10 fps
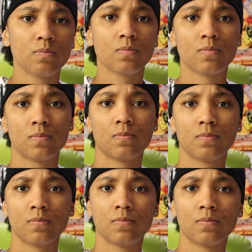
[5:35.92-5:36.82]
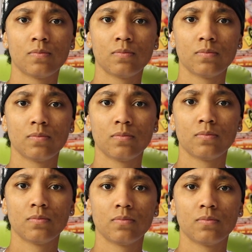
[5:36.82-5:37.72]

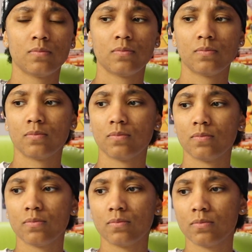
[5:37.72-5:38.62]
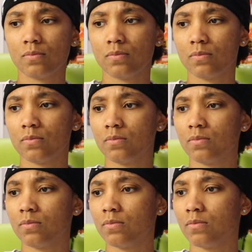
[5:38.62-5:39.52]

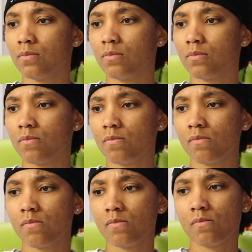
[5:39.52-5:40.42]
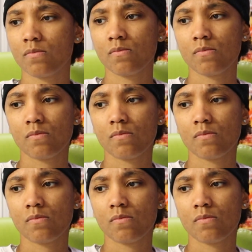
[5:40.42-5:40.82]
No one is speaking in this clip.